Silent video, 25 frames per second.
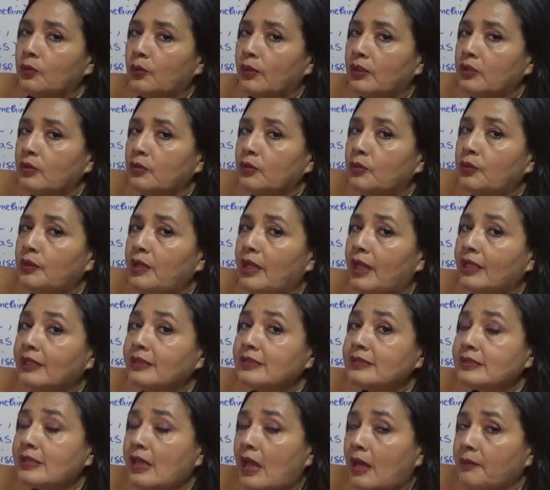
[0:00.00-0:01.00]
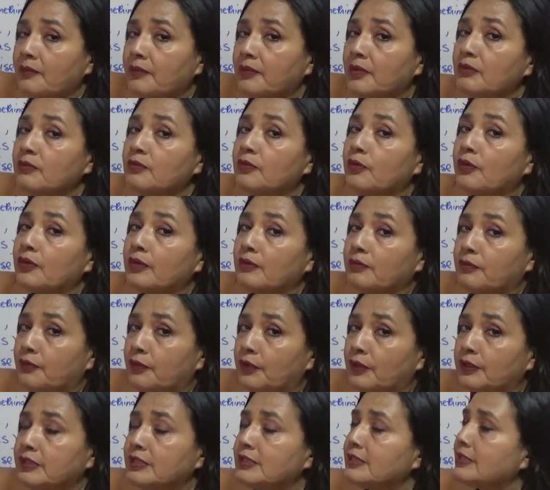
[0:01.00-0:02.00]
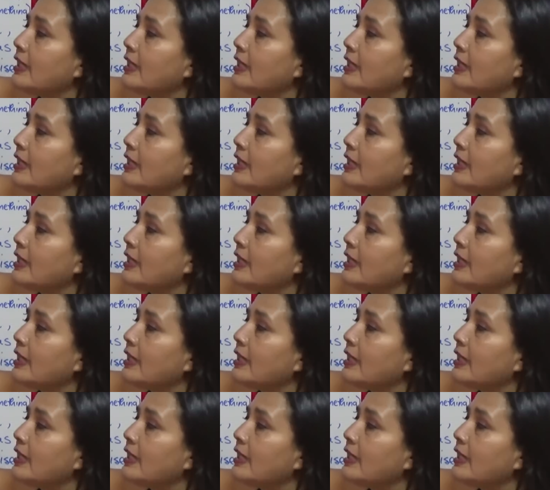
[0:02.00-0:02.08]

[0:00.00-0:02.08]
when you create something for the first